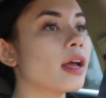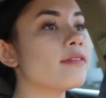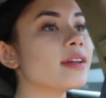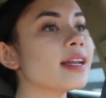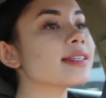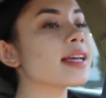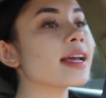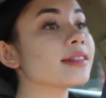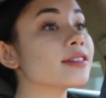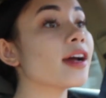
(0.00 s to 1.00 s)
If he doesn't
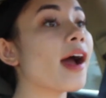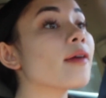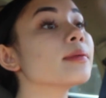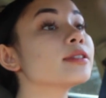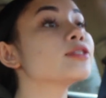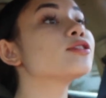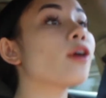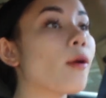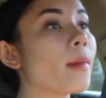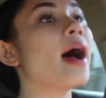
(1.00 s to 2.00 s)
answer, I will be
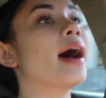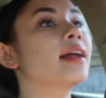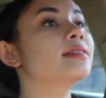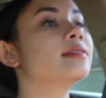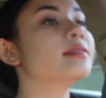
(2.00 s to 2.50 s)
so mad.